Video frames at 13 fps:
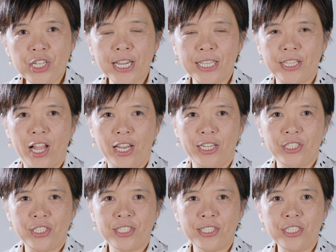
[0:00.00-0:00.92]

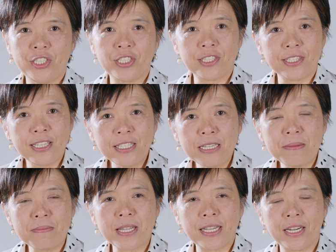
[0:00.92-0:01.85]
technology, such as
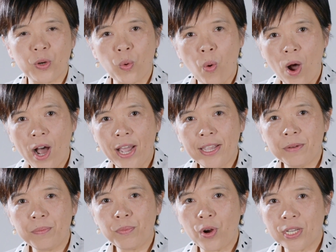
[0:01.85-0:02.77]
systems that
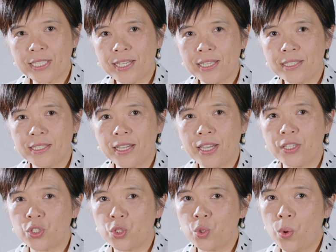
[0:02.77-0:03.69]
acquire, process,
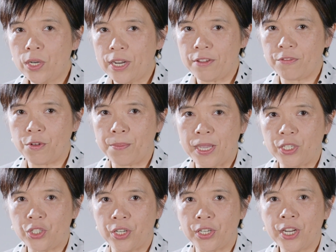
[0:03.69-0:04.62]
and store the
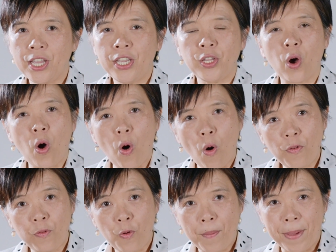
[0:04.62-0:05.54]
information in
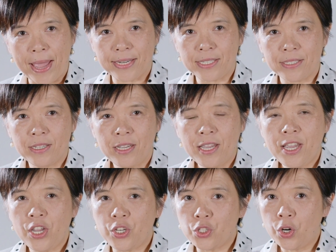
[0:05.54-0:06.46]
all formats,
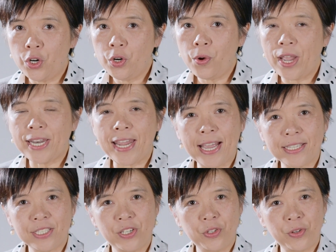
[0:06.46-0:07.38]
internal and
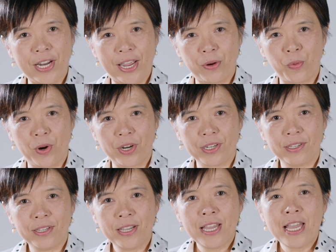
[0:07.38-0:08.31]
external network,
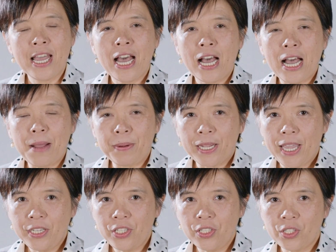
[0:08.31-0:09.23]

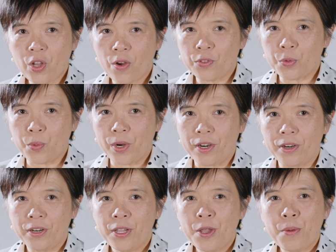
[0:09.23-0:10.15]
application
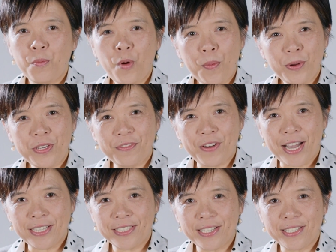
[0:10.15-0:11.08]
software, mobile
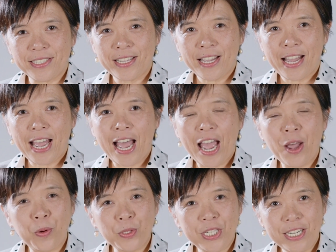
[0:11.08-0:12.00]
devices,
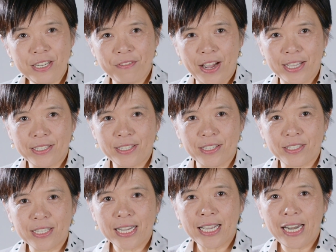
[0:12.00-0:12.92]
IoT
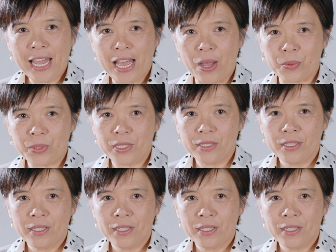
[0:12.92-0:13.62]
devices, cloud,